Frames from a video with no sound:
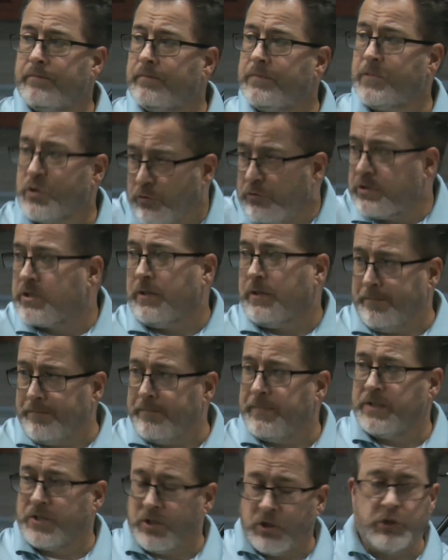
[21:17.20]
Jerusalem.
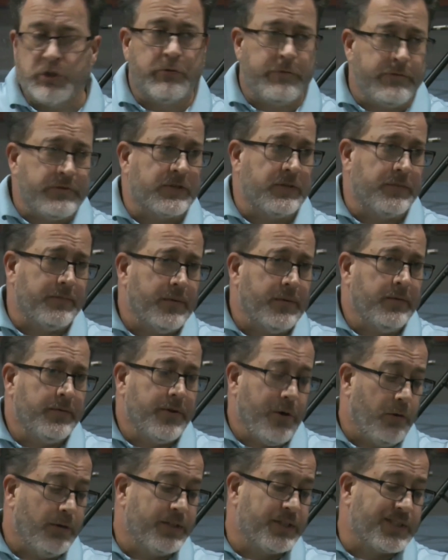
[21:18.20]
This is Jerusalem, the
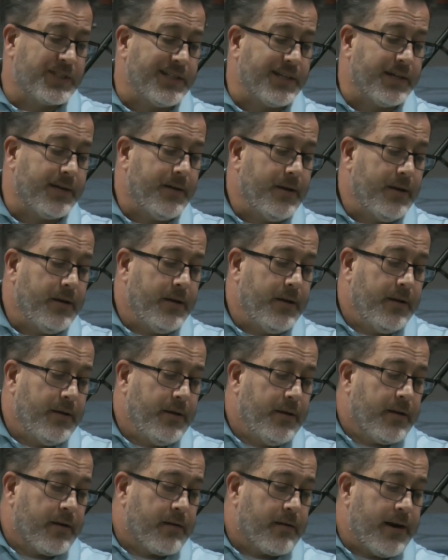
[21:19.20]
holy city.
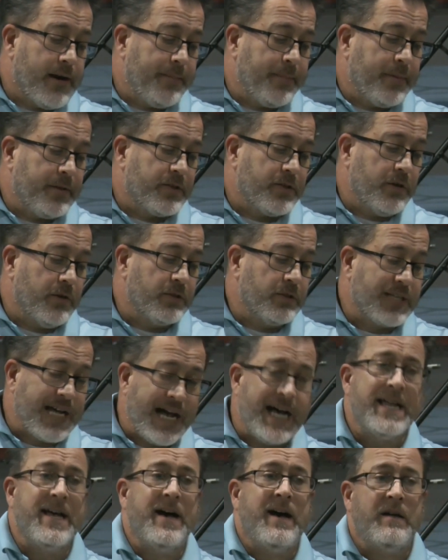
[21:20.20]
All right? So
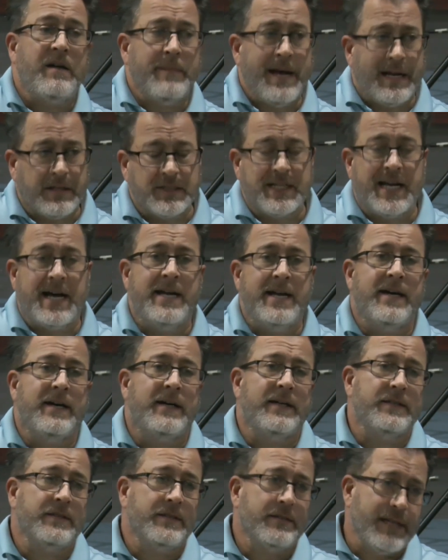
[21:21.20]
Zion, Mount
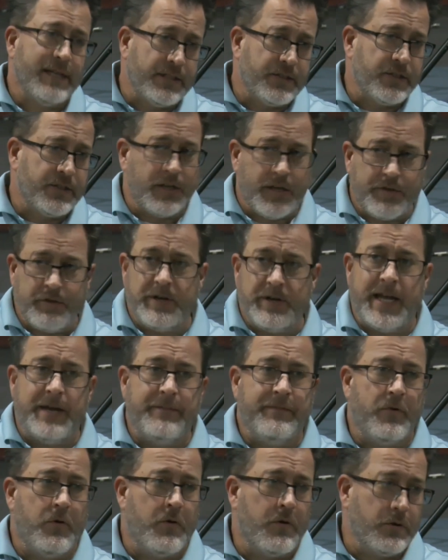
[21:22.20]
Zion, that's another name
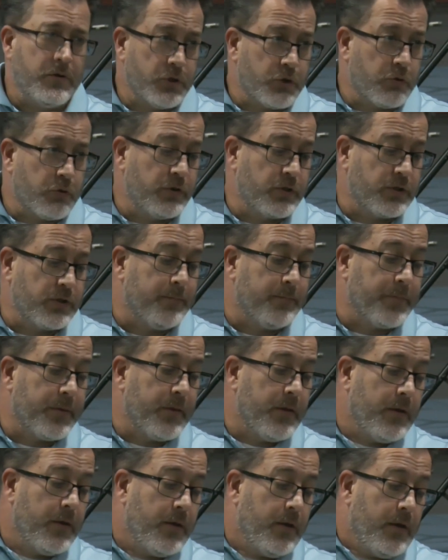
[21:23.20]
for Jerusalem.
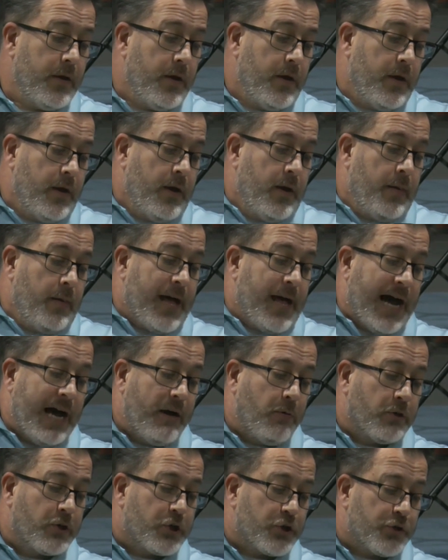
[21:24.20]
I
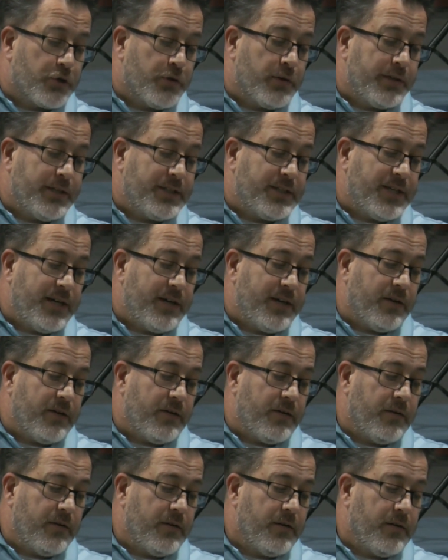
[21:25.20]
will surely tell
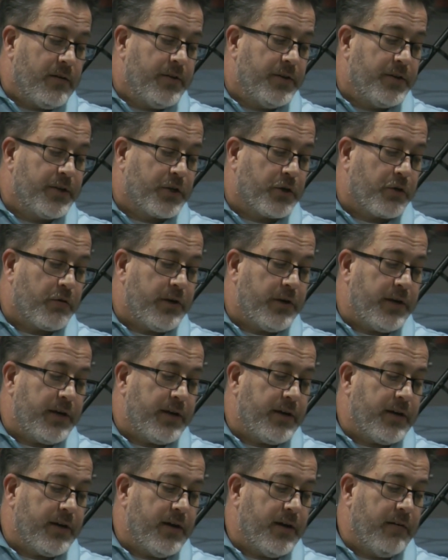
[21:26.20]
the decree
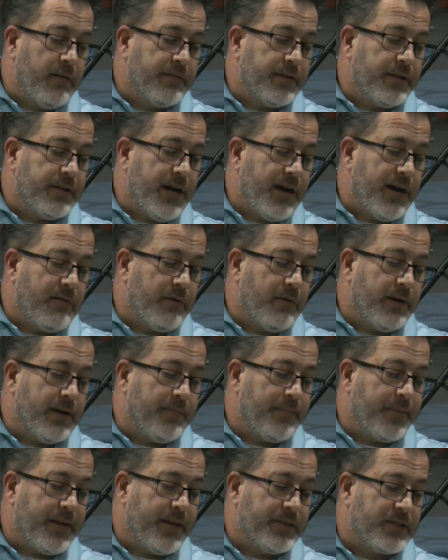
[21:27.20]
of Yahweh.
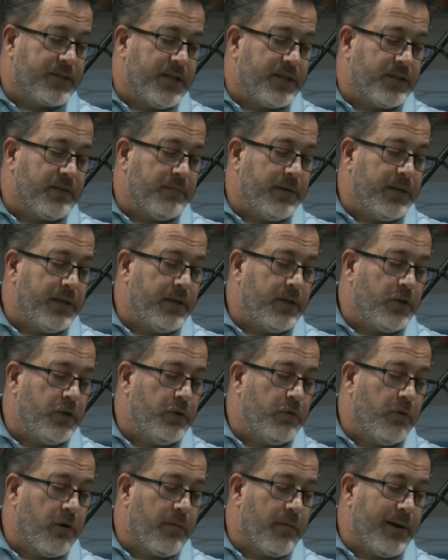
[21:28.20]
He said to me,
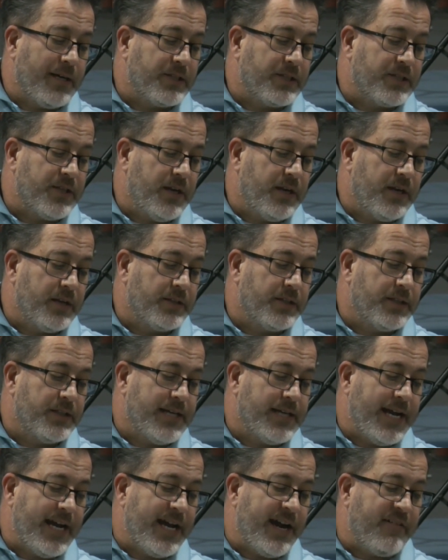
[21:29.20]
you are my son.
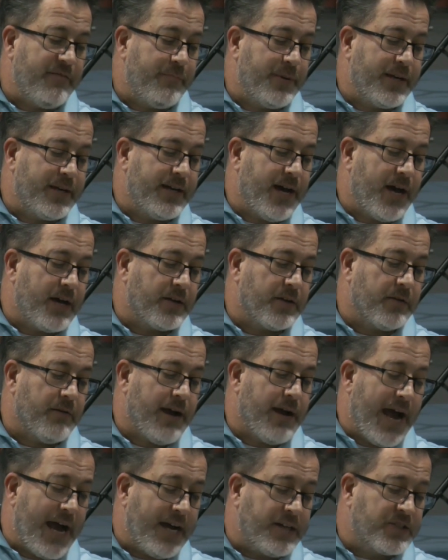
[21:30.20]
Today I have begotten you.
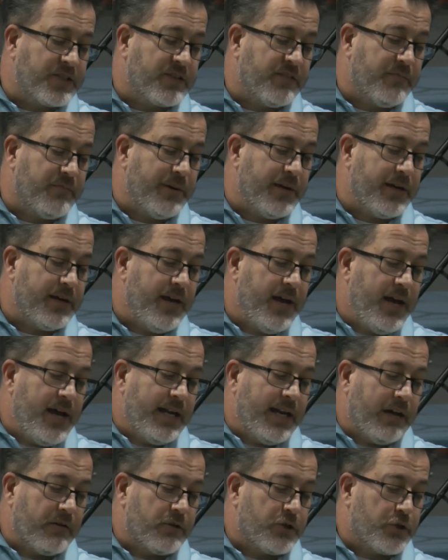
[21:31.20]
Ask of me, and
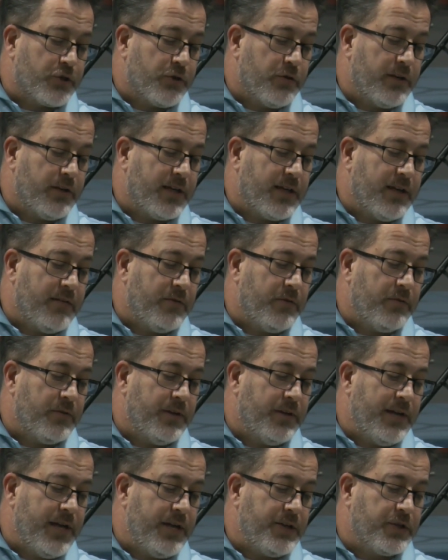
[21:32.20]
I'll surely give you the
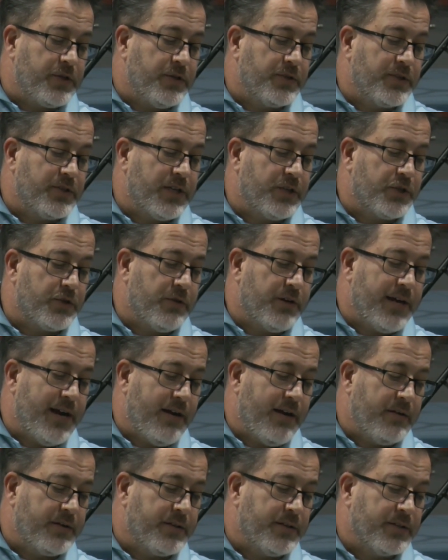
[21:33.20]
nations as your
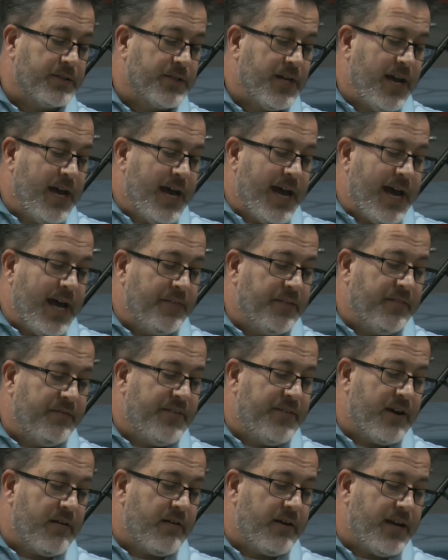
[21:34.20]
inheritance, and the
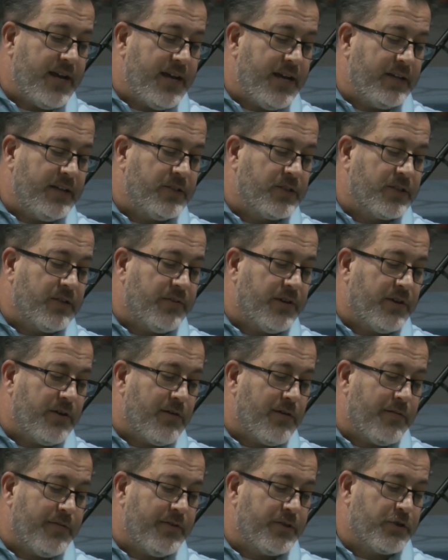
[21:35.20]
very ends of the
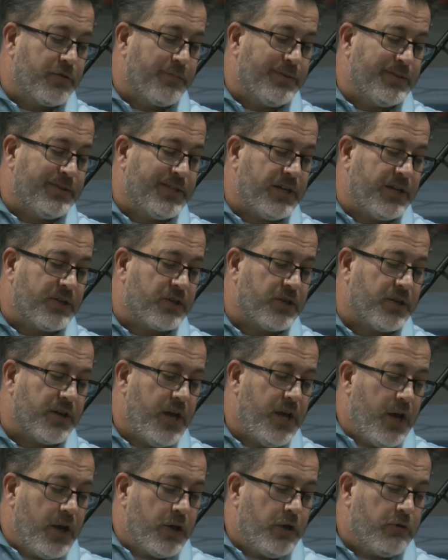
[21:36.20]
earth as your possession.
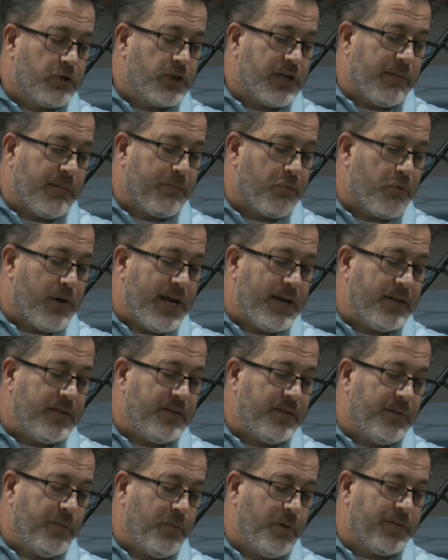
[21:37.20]
You shall break
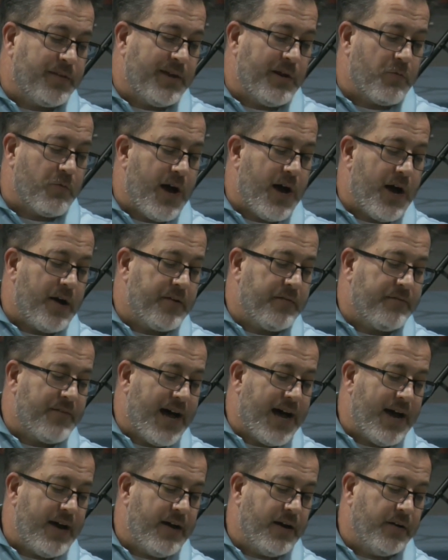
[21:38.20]
them with a rod of
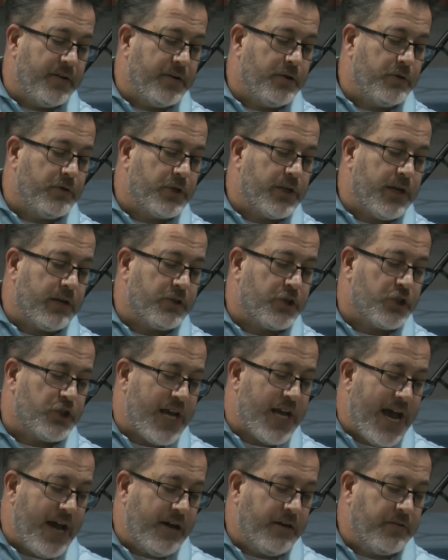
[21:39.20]
iron. You shall
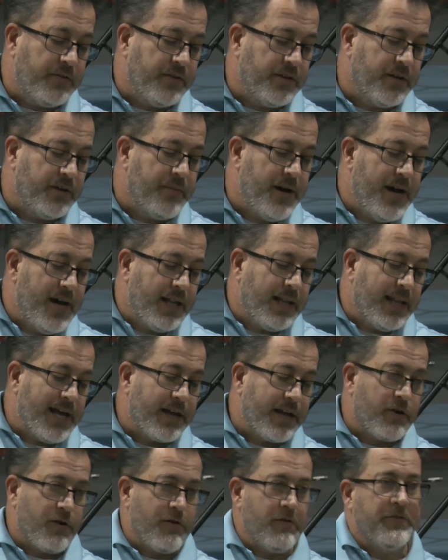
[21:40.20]
shatter them like
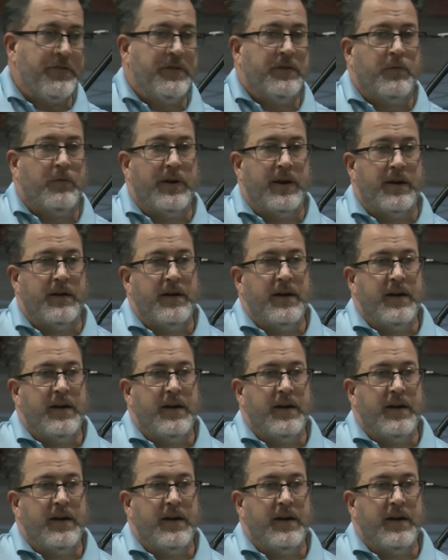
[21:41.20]
earthenware.